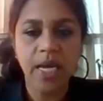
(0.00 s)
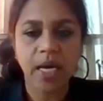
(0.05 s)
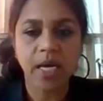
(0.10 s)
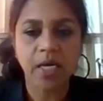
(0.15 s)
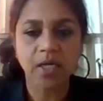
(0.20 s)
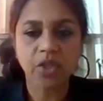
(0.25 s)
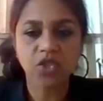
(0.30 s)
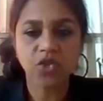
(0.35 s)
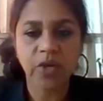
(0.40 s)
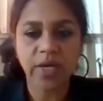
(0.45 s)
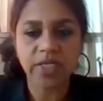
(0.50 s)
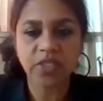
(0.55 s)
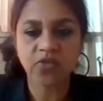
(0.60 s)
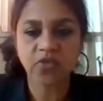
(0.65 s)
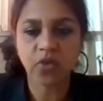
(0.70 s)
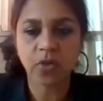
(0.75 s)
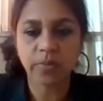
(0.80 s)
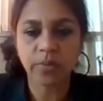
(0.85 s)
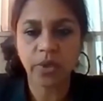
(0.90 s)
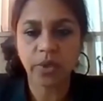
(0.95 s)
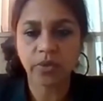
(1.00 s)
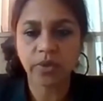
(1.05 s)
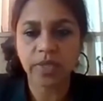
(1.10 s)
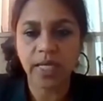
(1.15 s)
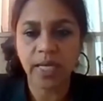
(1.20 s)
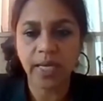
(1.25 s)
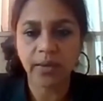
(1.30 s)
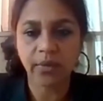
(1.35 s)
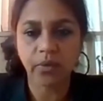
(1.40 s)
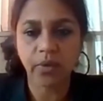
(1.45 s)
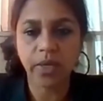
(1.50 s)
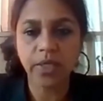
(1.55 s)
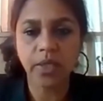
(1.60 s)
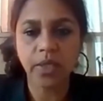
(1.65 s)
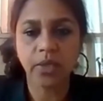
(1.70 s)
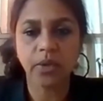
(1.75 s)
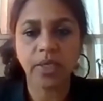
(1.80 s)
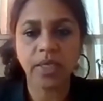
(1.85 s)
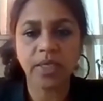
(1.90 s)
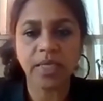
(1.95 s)
Transform Your Thyroid.
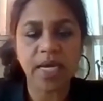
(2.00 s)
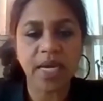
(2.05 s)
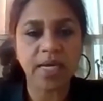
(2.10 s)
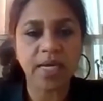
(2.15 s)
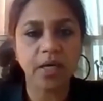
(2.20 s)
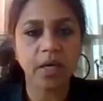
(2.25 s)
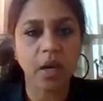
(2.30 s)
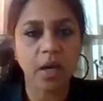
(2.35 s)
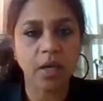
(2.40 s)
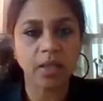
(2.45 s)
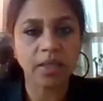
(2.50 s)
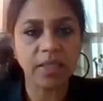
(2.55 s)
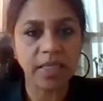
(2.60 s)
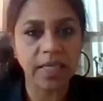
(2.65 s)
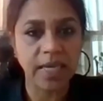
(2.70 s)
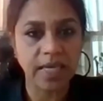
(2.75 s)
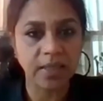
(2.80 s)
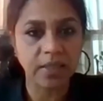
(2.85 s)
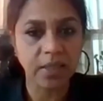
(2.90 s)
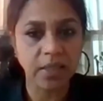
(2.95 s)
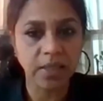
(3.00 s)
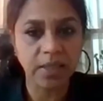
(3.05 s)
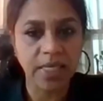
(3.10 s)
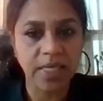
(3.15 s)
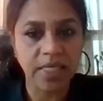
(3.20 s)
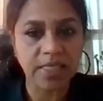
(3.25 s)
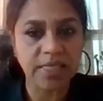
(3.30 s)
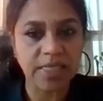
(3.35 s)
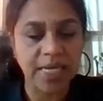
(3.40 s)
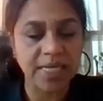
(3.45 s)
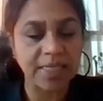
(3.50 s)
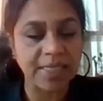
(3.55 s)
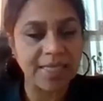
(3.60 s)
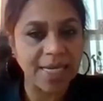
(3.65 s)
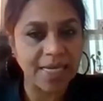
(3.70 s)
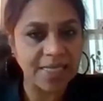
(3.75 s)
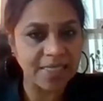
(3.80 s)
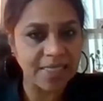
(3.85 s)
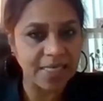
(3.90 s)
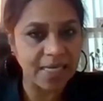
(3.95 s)
You can get it on Kindle. It's at
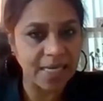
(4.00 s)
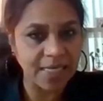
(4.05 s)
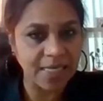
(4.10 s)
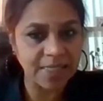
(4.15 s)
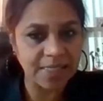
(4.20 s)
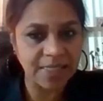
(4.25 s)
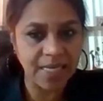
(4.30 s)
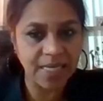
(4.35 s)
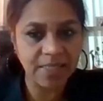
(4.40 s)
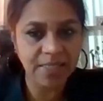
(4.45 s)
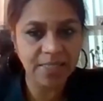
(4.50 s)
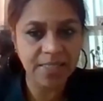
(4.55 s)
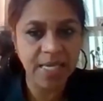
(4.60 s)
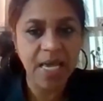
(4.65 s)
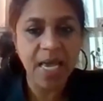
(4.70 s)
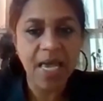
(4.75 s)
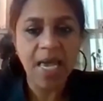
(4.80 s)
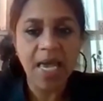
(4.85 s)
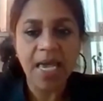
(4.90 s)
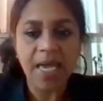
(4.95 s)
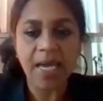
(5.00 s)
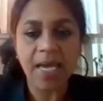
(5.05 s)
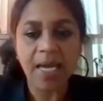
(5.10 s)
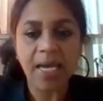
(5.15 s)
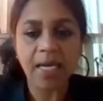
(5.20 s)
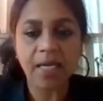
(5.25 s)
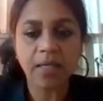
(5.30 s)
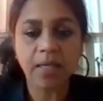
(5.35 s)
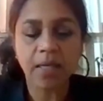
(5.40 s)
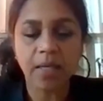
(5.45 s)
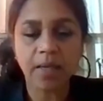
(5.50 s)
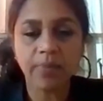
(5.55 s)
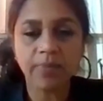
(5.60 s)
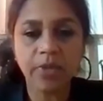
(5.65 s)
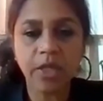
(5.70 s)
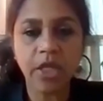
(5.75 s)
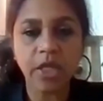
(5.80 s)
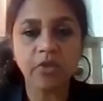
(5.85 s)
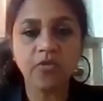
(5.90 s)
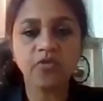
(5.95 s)
99 cents. And
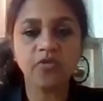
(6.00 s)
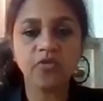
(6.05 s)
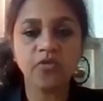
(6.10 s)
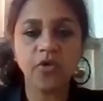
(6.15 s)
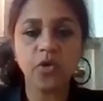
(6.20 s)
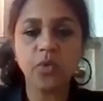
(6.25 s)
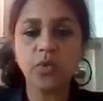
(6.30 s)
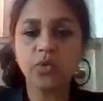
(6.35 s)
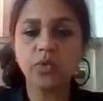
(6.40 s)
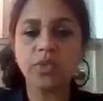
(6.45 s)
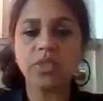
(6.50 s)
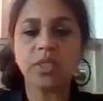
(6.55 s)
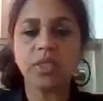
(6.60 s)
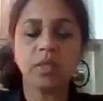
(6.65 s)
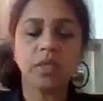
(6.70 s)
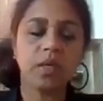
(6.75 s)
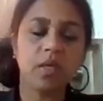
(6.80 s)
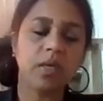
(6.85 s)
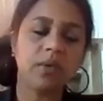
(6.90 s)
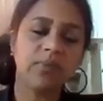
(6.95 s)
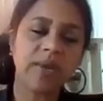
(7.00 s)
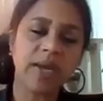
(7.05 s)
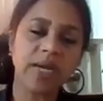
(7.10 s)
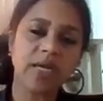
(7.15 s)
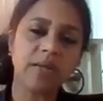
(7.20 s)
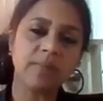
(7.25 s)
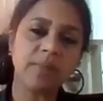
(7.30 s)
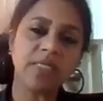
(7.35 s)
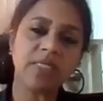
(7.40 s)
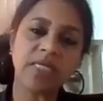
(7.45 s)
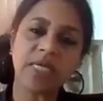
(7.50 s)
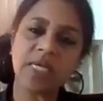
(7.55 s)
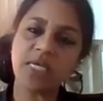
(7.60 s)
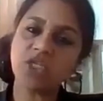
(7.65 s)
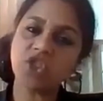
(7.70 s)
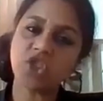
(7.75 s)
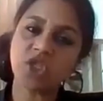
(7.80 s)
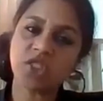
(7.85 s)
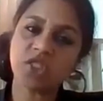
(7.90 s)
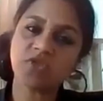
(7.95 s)
the food
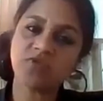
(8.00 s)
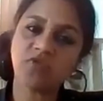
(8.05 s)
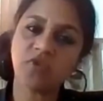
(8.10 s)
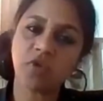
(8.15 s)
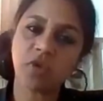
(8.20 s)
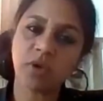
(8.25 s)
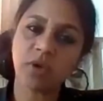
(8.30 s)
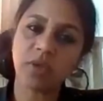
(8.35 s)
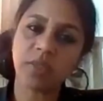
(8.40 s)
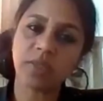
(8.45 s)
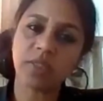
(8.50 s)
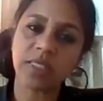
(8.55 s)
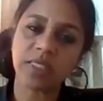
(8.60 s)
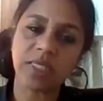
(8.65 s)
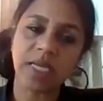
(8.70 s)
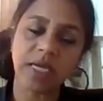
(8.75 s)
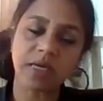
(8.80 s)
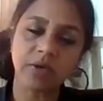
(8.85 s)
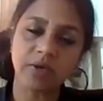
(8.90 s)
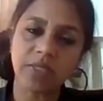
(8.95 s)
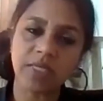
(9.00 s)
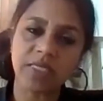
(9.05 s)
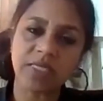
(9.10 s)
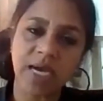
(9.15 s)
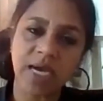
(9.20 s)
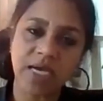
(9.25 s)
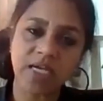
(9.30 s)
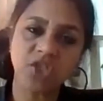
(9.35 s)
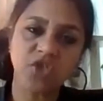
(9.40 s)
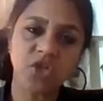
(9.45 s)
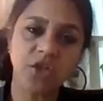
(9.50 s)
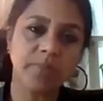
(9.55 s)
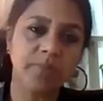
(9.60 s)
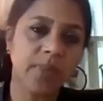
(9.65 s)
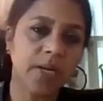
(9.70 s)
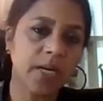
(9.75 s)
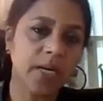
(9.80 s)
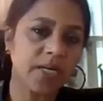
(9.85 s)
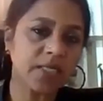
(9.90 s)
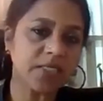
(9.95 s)
recommendations for the thyroid, the dietary
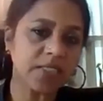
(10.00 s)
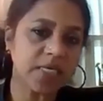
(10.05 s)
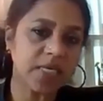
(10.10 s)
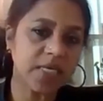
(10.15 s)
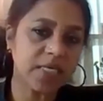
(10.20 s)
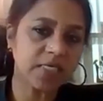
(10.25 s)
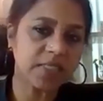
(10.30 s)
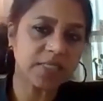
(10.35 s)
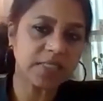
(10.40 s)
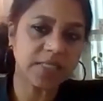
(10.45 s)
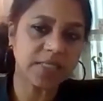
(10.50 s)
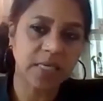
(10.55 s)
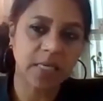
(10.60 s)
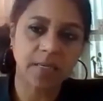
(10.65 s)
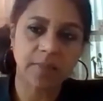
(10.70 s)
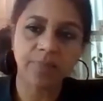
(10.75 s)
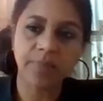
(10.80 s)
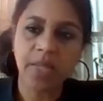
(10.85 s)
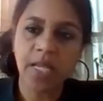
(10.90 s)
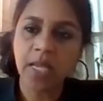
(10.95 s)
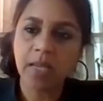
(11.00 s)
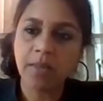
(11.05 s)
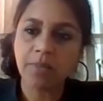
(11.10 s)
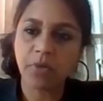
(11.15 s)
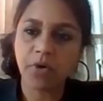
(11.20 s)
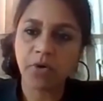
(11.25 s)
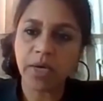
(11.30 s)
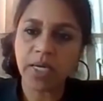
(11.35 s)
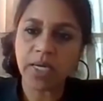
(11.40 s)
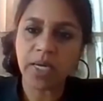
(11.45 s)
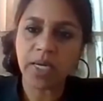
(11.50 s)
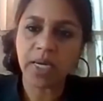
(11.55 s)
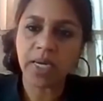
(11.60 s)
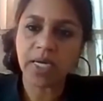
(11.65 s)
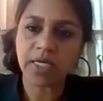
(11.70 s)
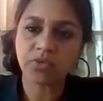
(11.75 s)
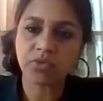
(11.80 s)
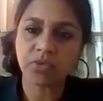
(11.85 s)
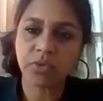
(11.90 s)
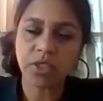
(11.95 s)
part is, Marina
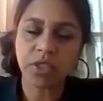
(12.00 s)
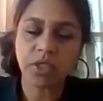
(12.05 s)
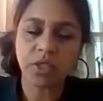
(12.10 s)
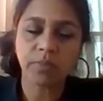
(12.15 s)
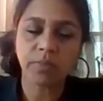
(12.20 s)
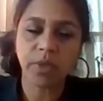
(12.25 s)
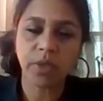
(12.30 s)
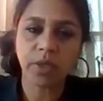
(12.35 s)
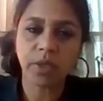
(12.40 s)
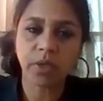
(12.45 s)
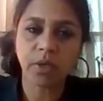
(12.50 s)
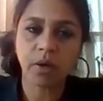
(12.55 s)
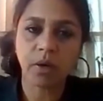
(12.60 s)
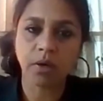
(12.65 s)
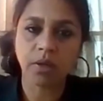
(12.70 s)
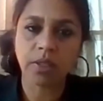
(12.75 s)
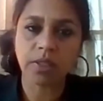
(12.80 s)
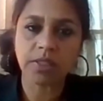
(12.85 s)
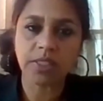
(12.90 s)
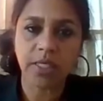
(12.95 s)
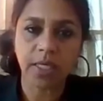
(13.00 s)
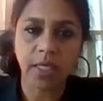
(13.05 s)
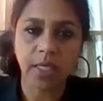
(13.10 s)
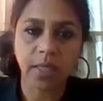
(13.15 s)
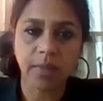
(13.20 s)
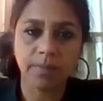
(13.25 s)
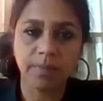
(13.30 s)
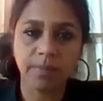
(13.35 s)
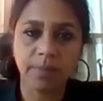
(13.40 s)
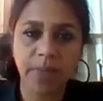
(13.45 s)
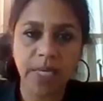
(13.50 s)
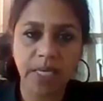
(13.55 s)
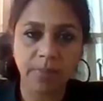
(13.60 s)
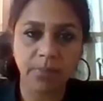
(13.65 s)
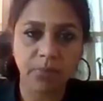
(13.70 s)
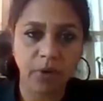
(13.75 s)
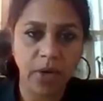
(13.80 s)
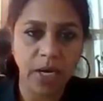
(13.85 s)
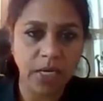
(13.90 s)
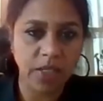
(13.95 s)
has written a book called Big
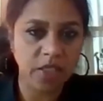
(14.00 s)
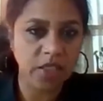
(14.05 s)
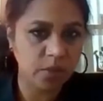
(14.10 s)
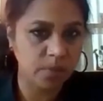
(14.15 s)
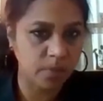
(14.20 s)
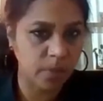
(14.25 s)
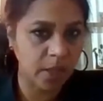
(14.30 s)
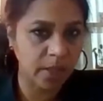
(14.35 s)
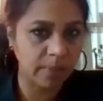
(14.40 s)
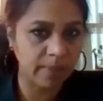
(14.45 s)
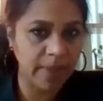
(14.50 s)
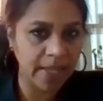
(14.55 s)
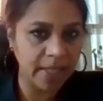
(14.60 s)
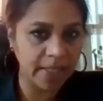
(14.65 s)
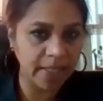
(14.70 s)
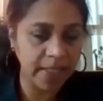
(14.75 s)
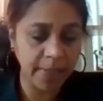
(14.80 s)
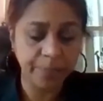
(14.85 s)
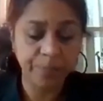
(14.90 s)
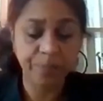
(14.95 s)
Brain, Small Belly.